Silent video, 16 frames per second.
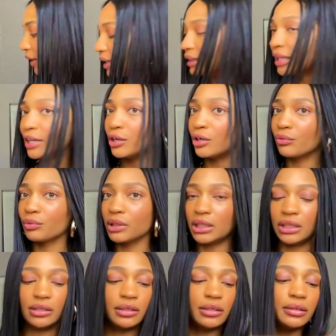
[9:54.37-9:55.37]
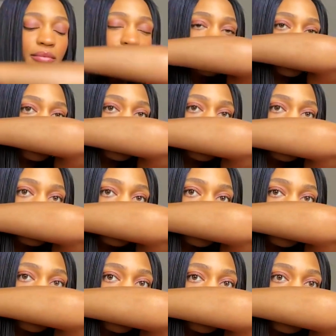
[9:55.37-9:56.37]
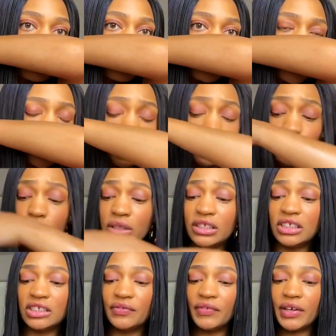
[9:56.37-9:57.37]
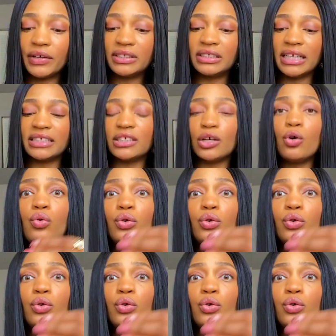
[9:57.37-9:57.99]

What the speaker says: they layer really good. Ooh, this is very sexy.